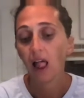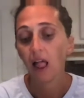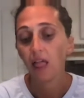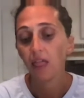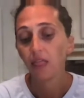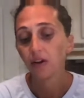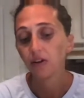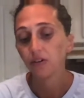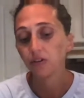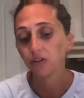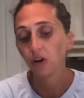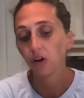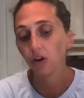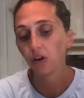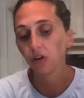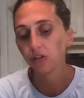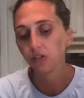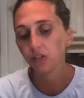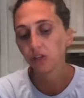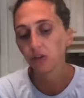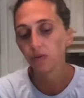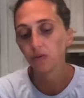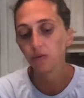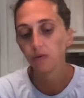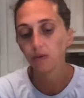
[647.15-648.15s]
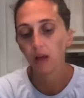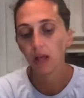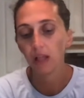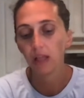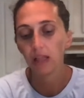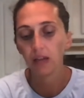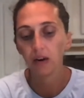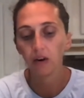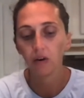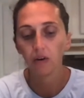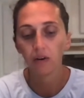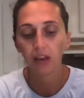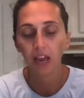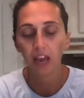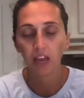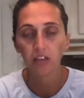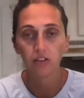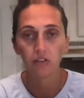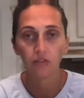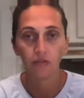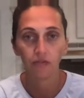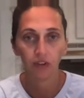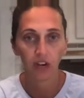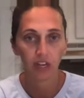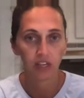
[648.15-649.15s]
There's also a little queso
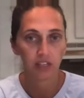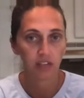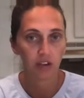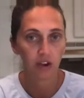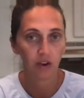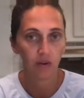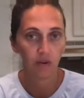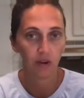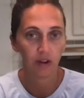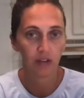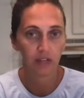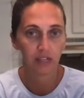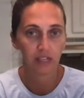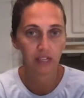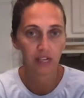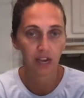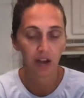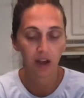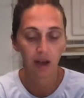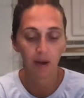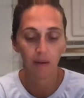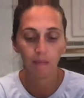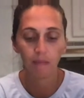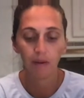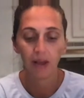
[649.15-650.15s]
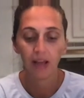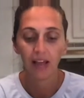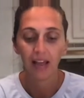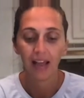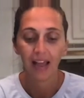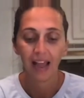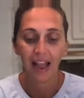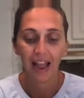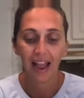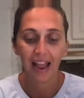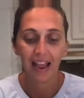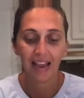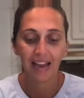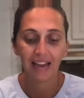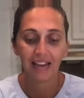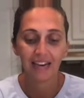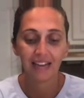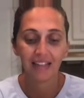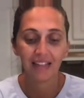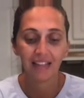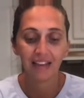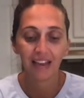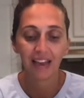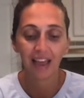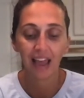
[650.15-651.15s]
fresco on top and
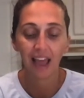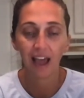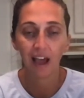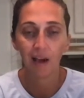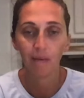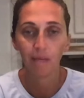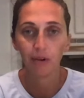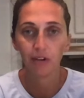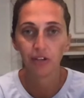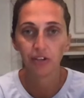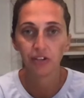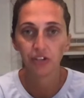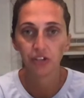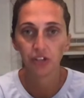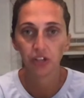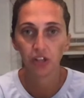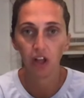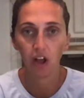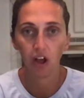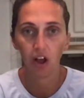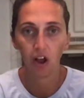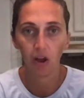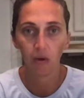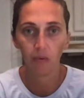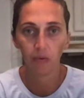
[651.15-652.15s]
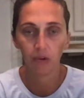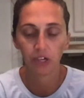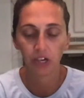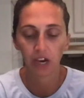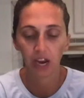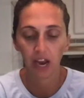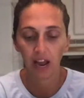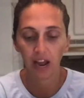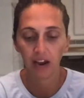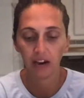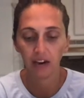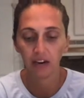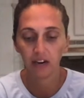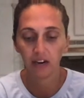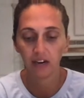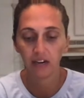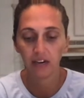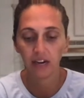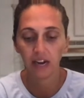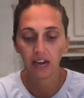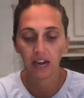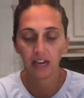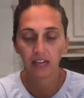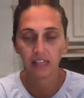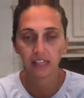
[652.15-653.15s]
the cabbage slaw, which I added a
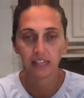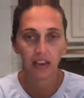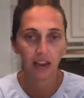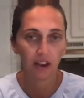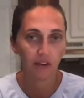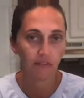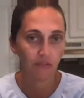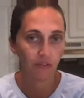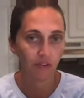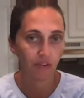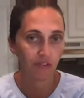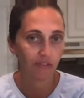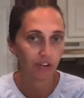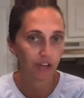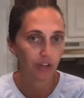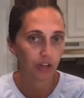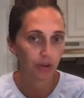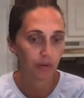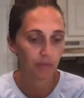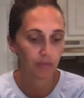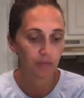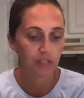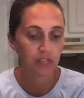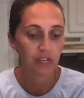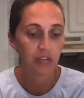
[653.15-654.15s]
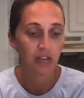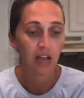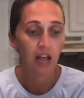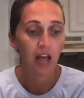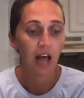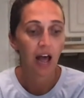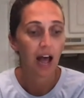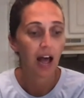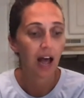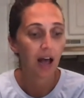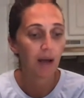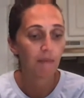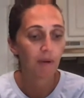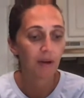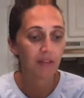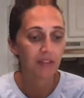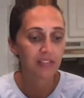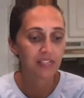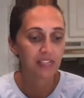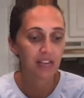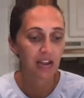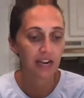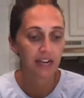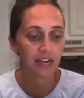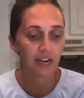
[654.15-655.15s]
nice handful of herbs. On the
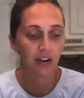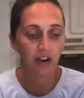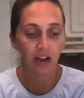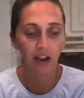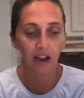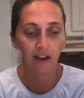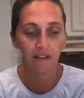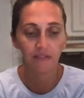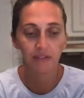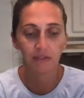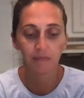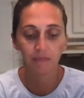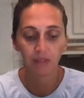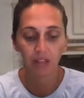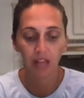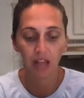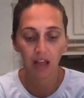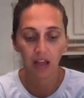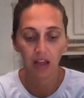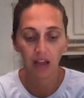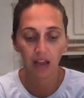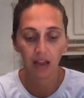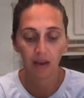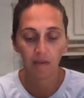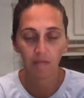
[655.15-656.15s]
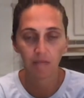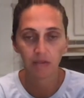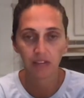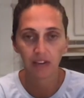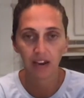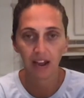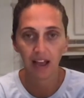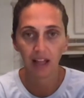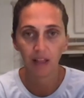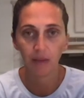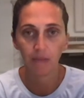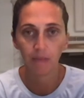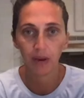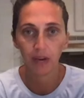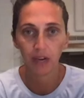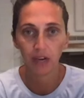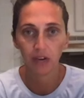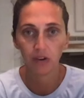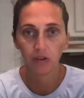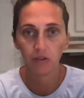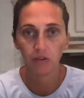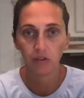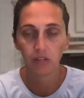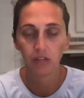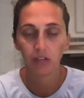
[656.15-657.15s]
side here I have some limes and
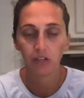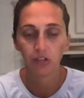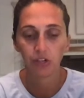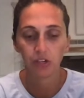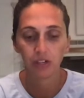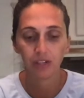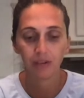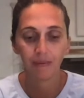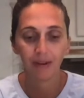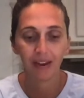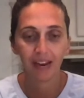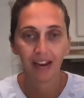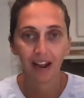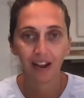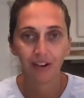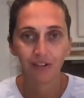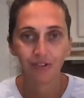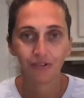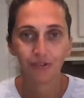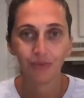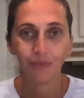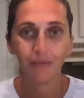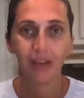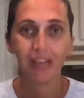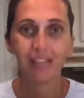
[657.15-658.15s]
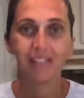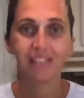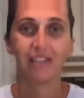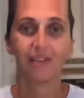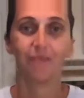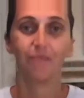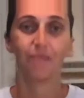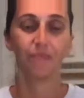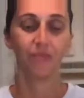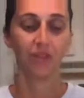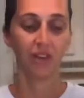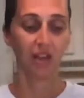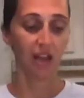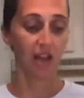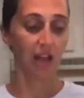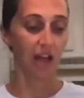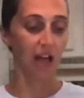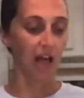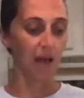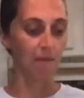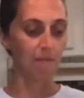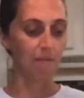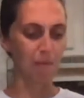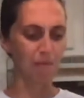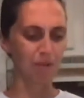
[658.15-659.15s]
jalapenos just to make it extra amazing.
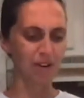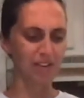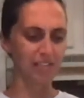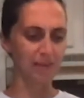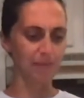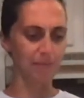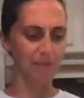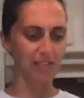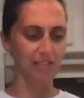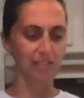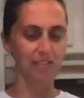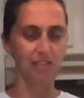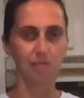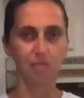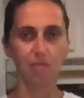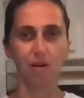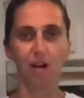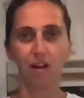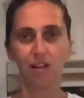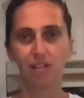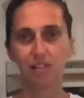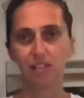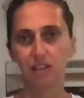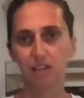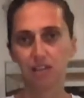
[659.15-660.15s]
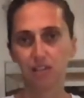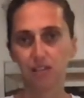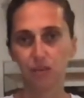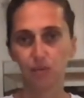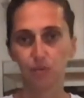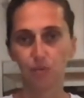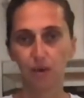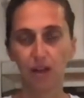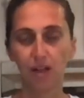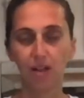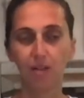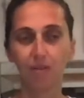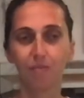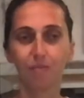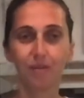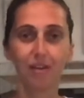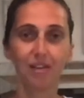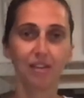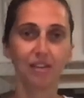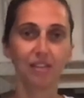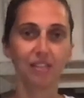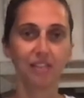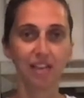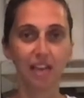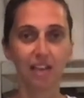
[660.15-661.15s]
I'm going to dip these in some hot sauce as well
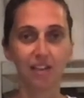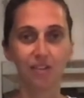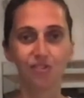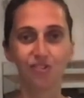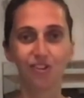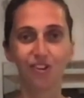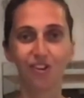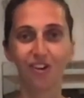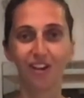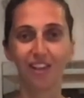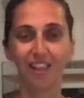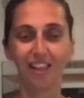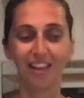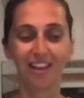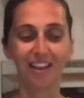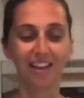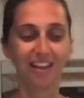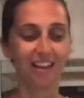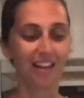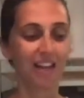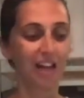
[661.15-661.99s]
because, as you know, I like